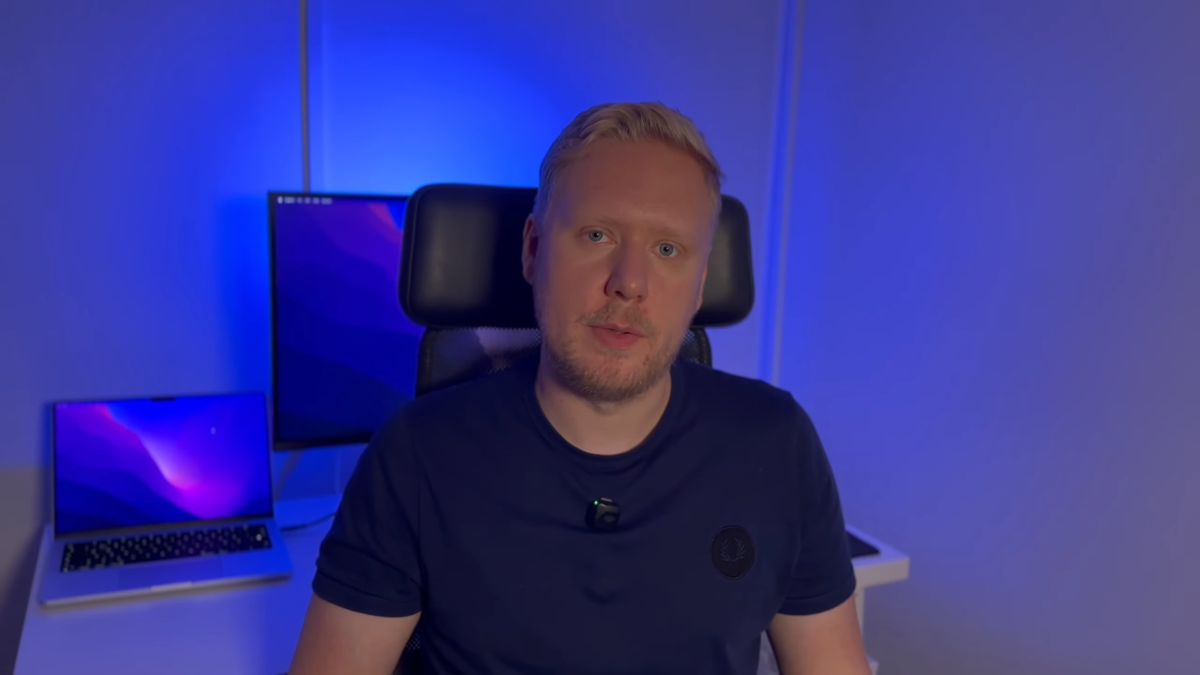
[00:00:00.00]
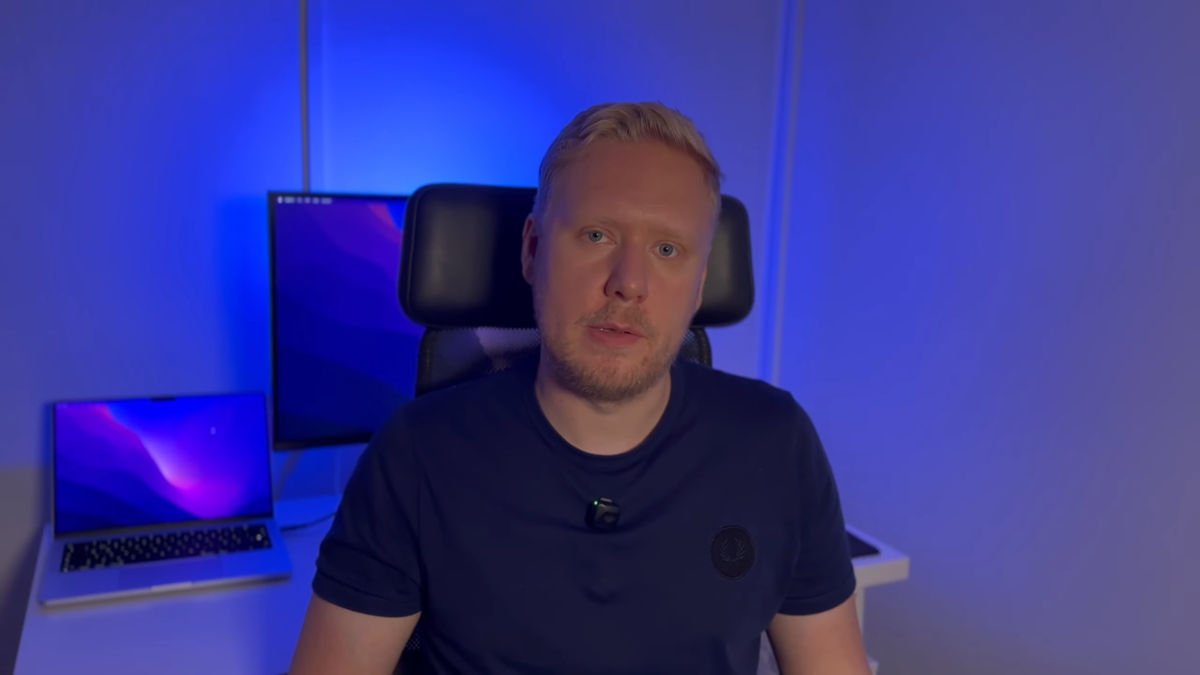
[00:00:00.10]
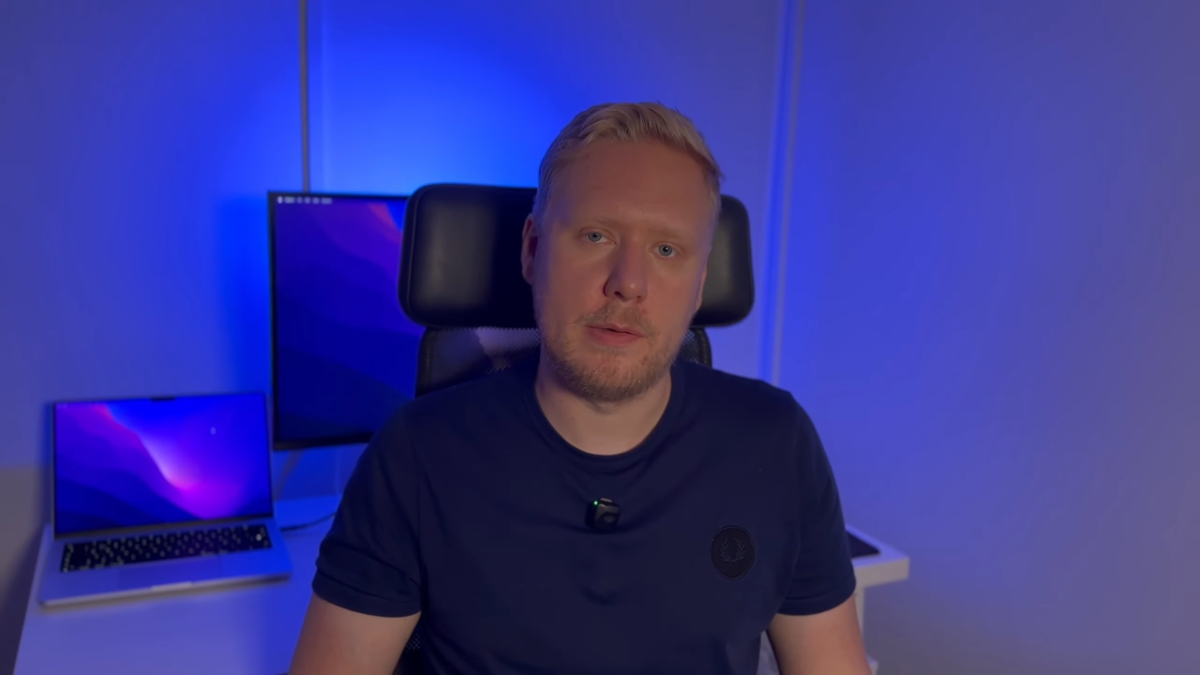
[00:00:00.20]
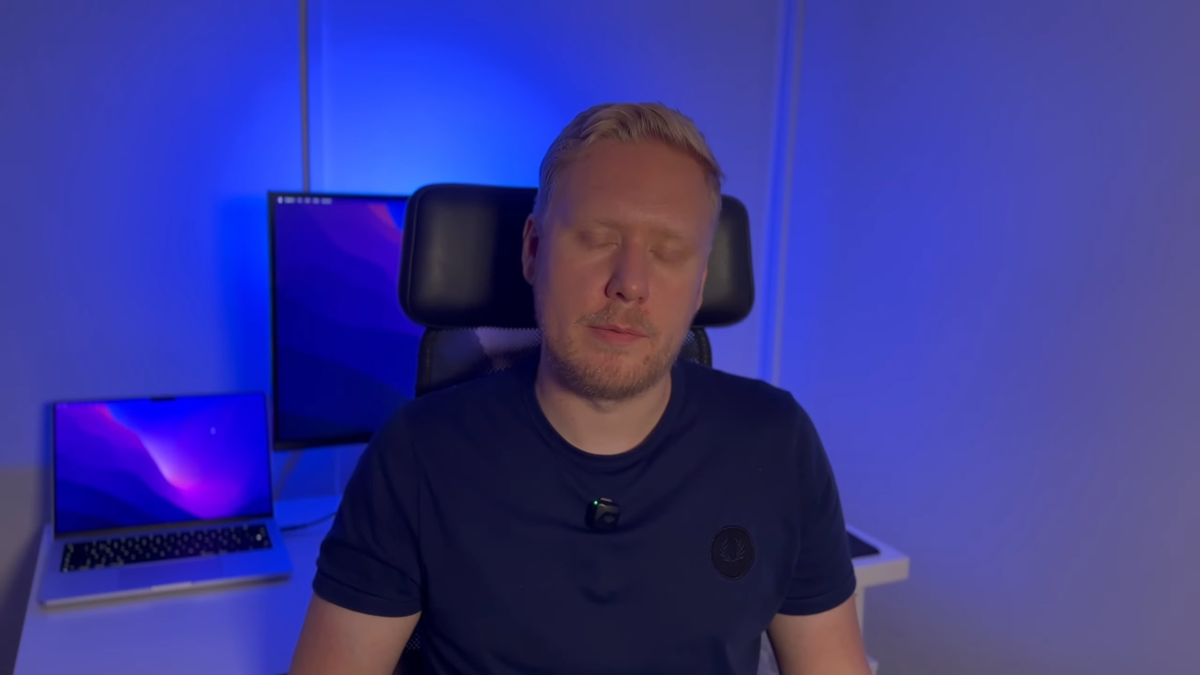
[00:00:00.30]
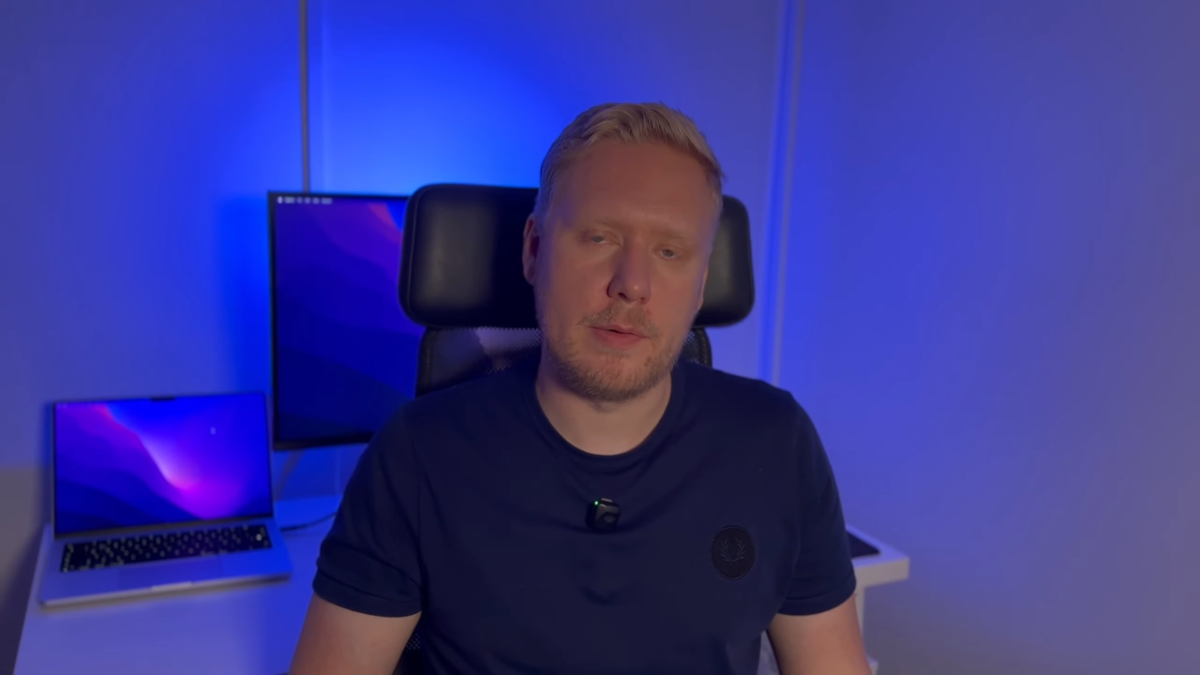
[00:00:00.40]

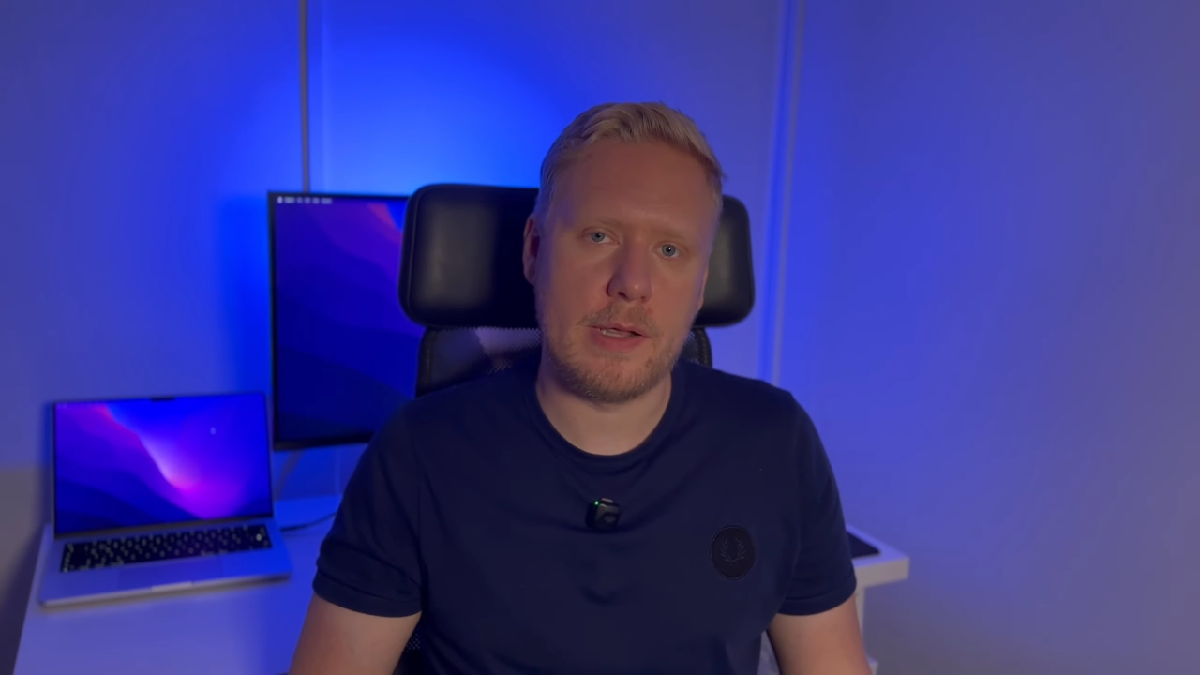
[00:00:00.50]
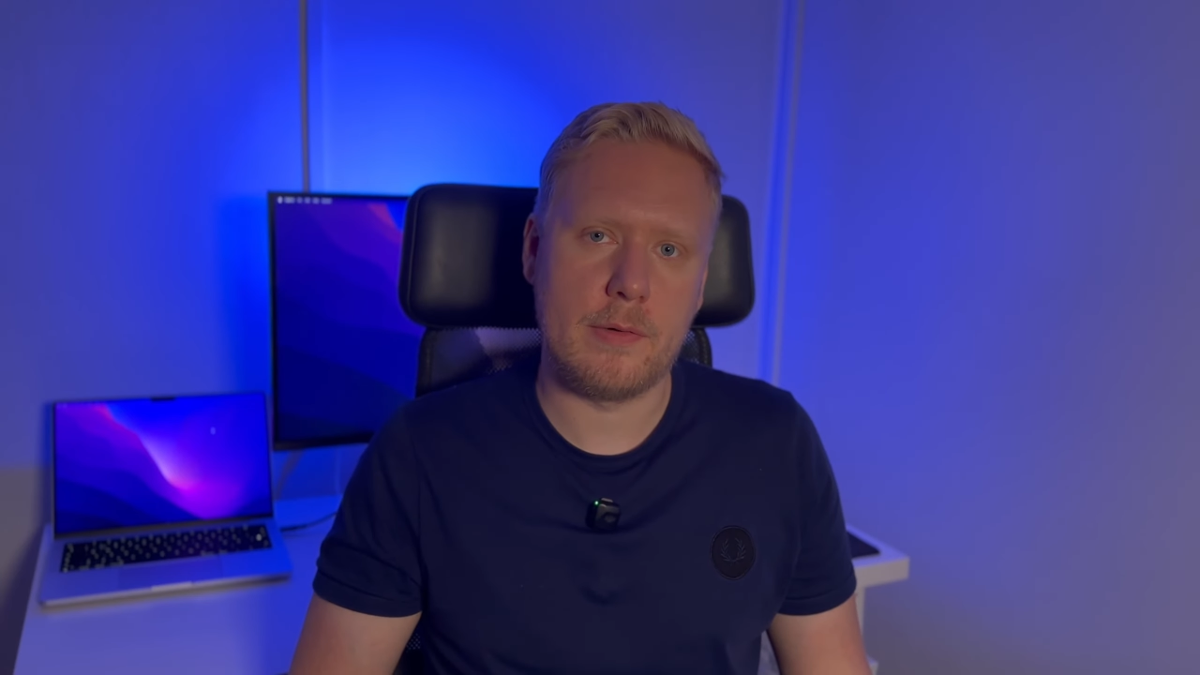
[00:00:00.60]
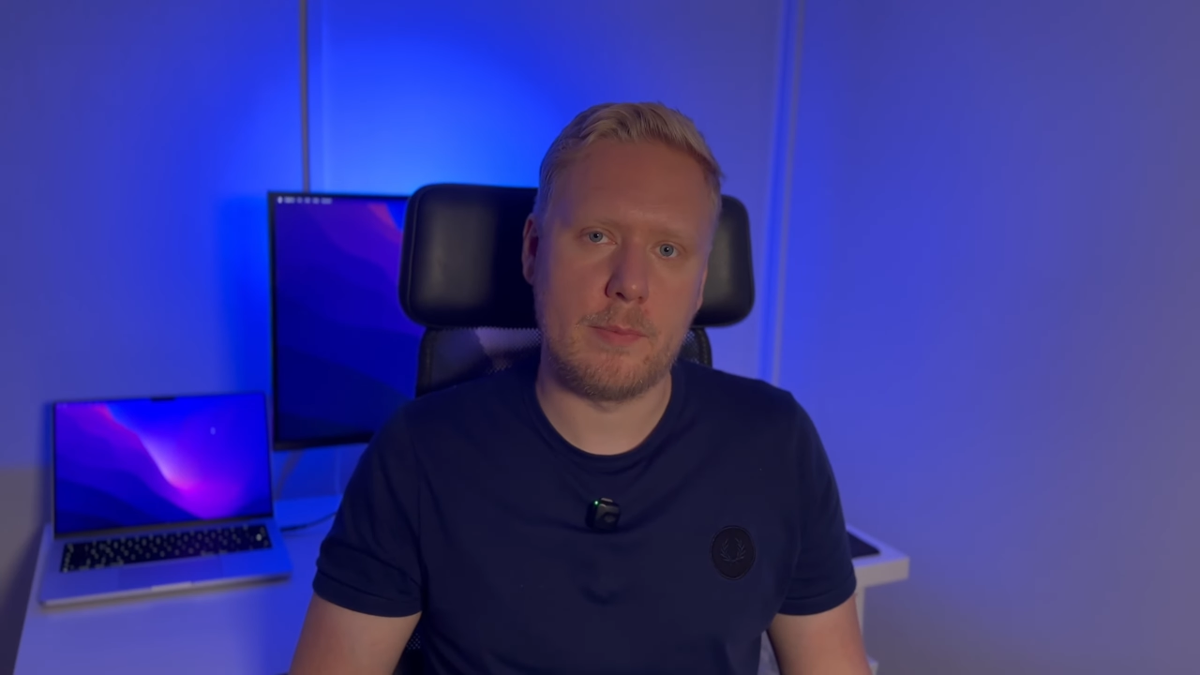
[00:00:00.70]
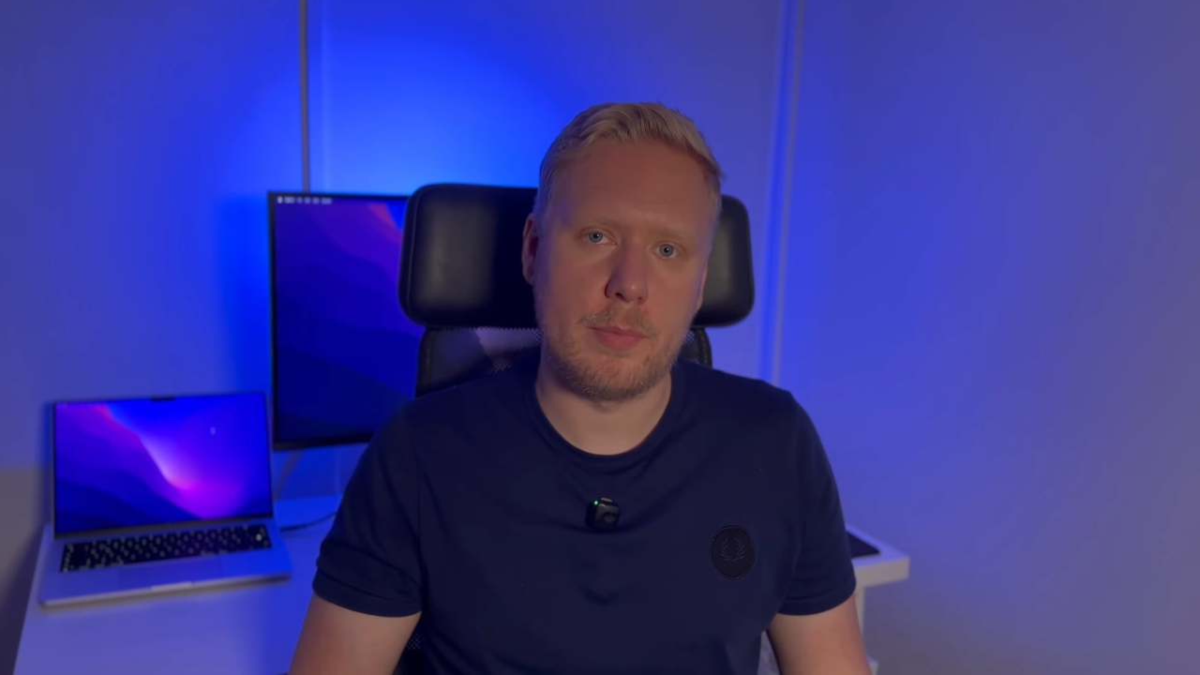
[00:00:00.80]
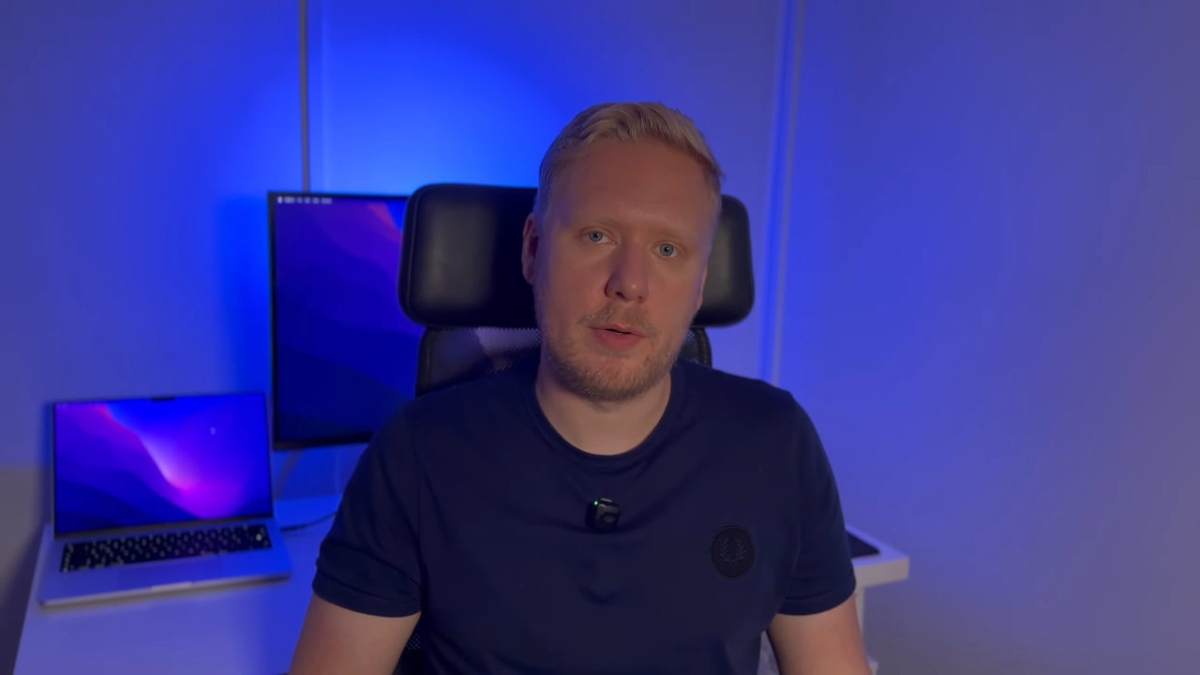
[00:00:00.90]
build a random